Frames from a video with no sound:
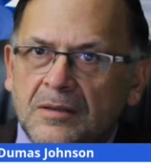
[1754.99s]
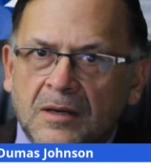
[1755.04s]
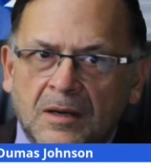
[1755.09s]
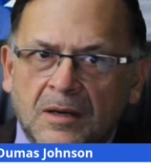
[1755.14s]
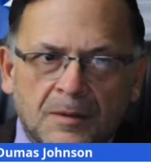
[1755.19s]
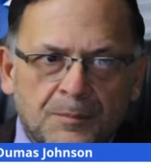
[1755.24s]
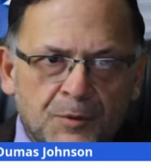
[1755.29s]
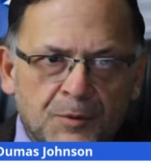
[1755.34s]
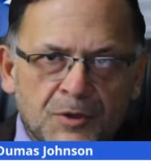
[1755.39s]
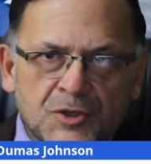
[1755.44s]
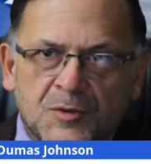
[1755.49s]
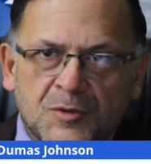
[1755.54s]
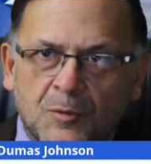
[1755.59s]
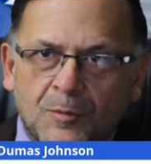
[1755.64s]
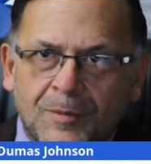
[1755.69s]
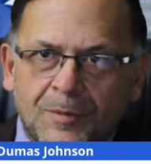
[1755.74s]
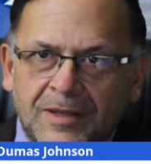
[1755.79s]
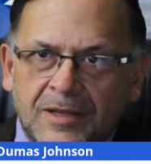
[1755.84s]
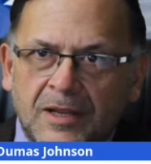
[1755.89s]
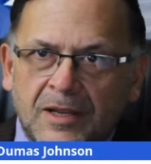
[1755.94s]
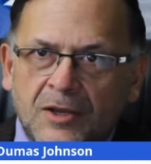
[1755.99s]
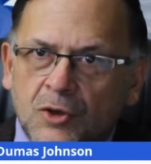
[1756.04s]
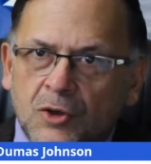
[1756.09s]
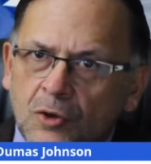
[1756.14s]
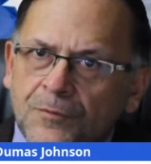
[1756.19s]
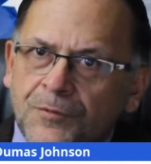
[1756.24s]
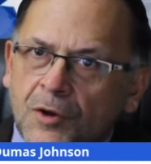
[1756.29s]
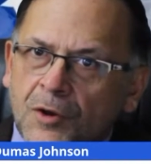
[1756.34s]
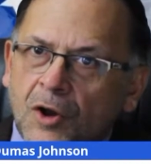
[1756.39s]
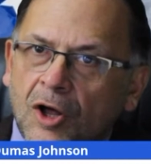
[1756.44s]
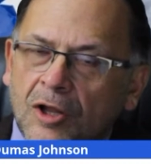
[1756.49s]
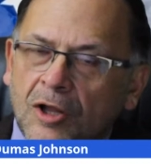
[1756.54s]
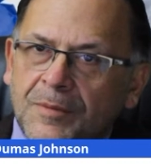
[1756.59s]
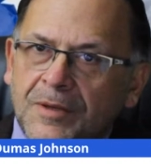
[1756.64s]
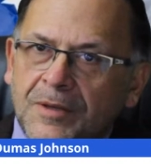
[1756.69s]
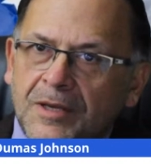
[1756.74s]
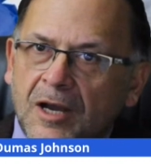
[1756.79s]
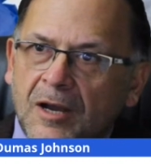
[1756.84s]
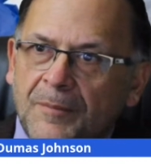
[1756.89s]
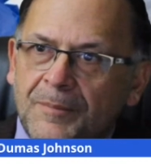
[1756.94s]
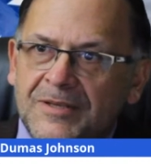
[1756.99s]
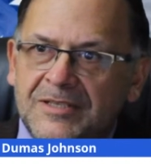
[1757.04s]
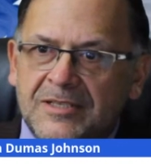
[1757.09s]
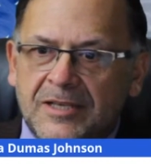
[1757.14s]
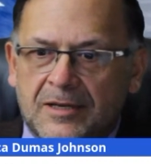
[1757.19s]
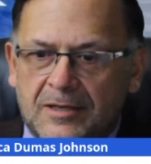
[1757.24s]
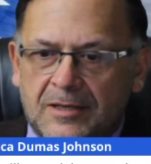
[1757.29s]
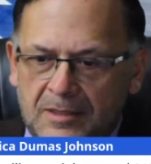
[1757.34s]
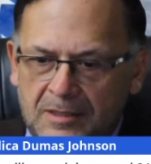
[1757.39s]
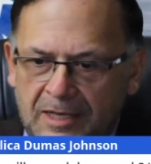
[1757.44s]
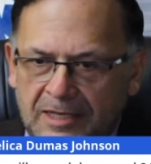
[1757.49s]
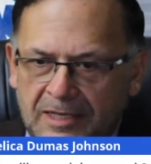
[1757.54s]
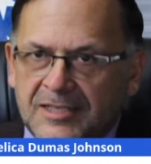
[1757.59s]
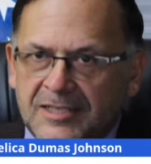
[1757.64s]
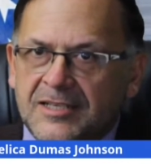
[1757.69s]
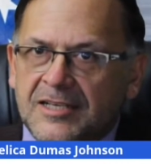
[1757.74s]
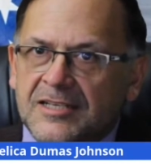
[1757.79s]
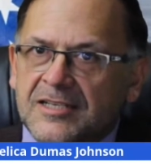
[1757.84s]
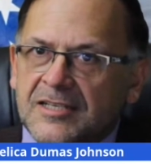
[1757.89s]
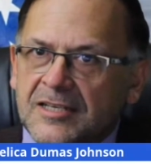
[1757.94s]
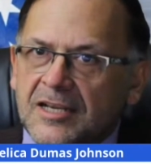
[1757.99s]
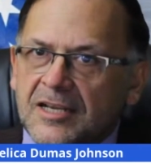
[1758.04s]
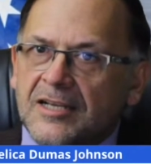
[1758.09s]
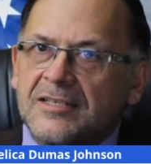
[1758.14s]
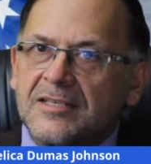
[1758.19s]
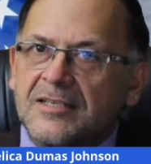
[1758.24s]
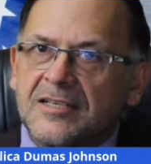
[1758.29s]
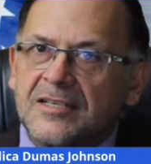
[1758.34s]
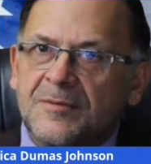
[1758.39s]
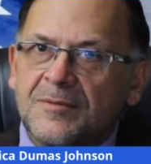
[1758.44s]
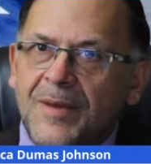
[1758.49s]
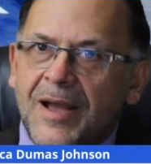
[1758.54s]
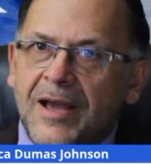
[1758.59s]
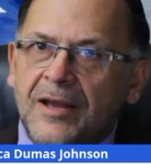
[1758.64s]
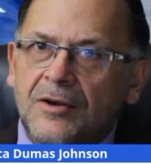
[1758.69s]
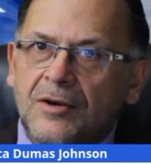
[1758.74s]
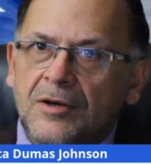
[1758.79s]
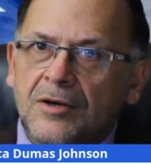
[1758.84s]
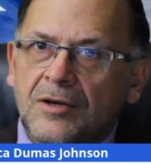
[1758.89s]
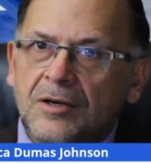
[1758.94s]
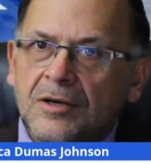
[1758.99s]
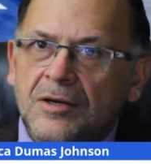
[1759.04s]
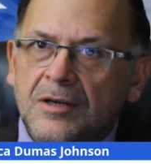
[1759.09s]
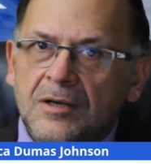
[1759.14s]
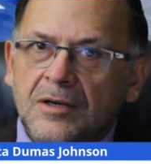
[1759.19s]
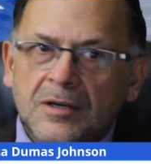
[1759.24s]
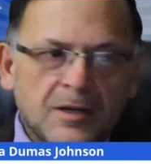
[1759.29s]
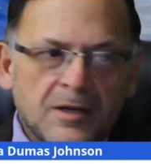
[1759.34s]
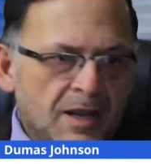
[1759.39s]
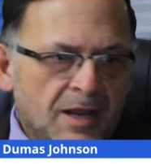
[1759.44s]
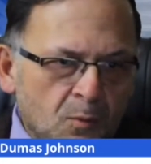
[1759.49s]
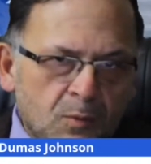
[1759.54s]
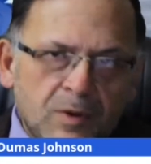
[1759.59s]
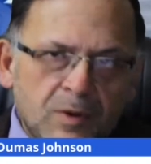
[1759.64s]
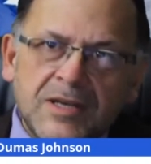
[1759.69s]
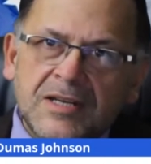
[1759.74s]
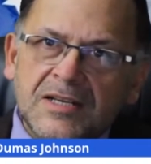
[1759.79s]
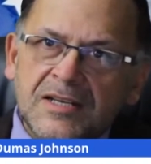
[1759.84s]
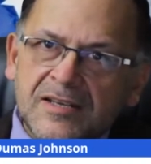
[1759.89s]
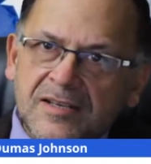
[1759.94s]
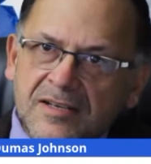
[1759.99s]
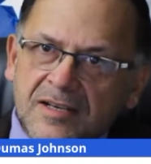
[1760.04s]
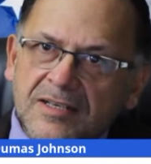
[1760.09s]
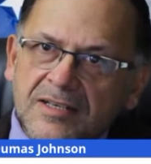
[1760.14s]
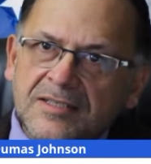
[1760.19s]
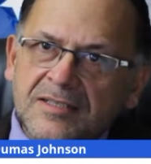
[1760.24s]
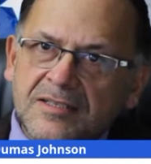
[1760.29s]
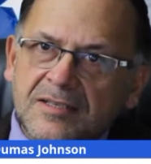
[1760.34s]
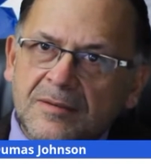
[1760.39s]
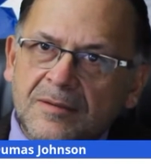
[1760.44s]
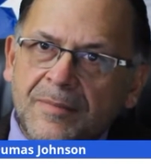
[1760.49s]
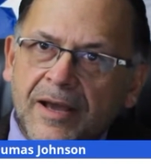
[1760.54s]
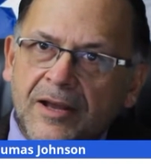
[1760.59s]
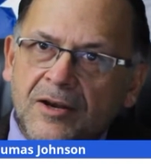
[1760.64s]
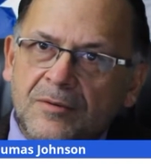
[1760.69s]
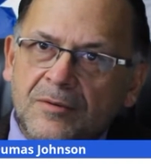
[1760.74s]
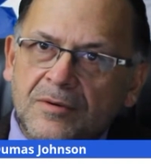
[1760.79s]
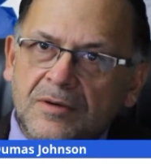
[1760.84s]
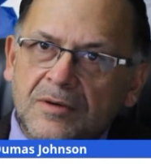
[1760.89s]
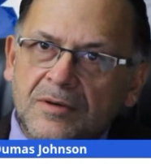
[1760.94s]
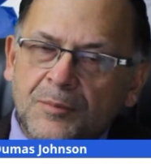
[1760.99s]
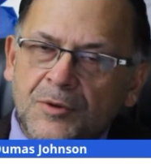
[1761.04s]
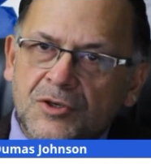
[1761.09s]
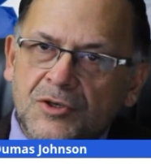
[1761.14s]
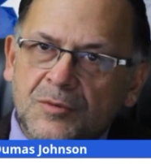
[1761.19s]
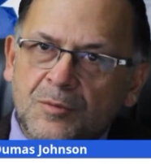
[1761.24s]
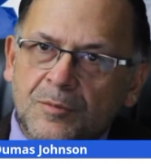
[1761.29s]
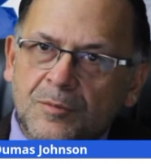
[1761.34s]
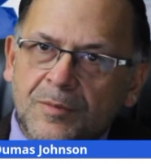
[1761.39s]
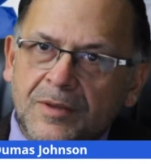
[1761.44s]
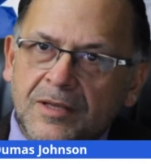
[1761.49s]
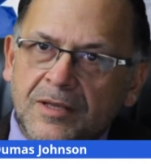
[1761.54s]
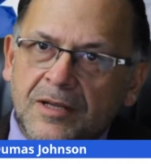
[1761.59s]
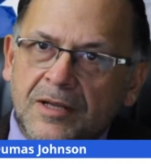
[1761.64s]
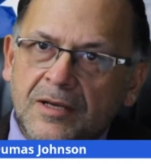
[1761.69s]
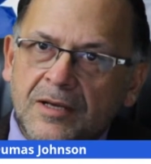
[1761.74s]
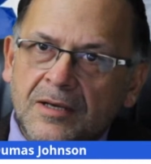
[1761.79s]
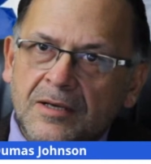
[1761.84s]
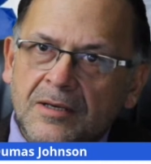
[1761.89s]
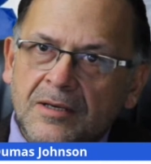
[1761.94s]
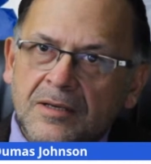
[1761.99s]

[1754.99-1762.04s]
Principal Medina, you've called me up and said, let's discuss this matter. And we discussed the matter, Principal Medina.